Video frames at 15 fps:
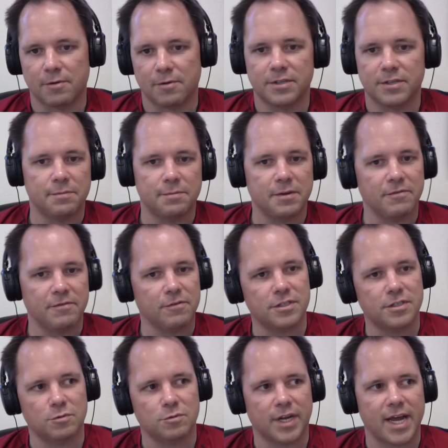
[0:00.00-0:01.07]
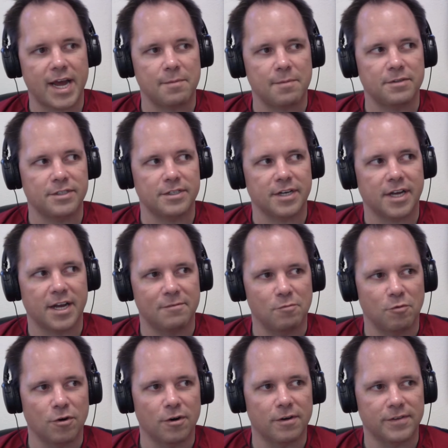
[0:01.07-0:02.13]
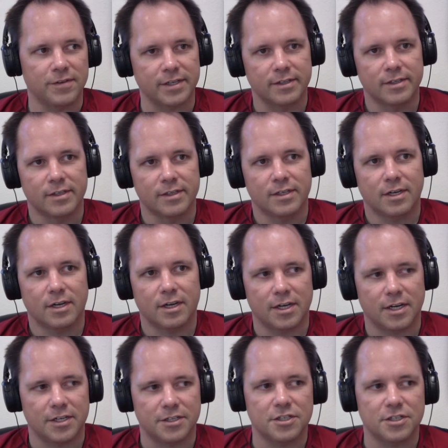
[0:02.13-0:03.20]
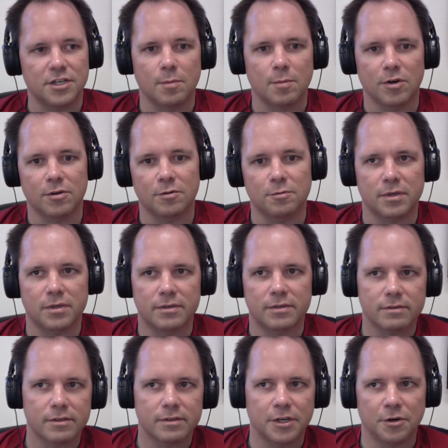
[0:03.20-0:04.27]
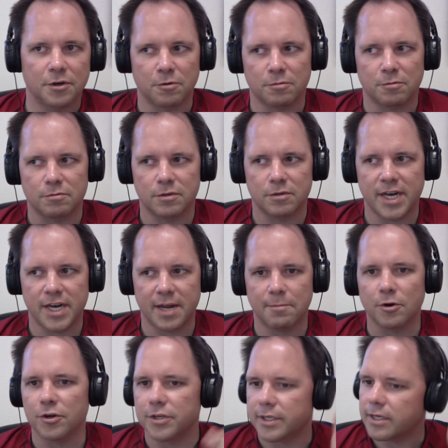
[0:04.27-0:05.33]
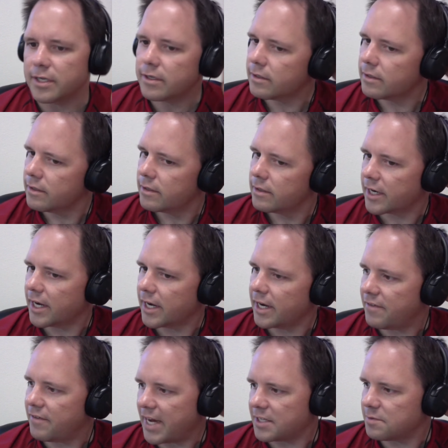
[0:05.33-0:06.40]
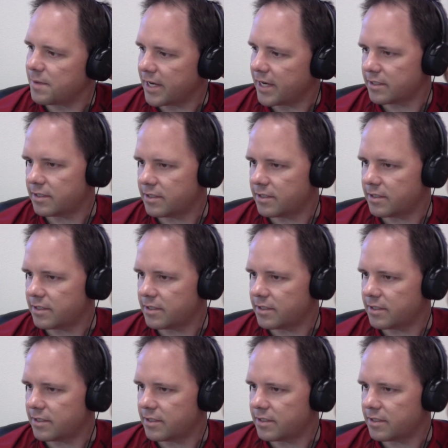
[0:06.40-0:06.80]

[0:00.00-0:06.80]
with Deadmeat, versus what happens in kind of more of a suburb, neighborhood kind of aspect.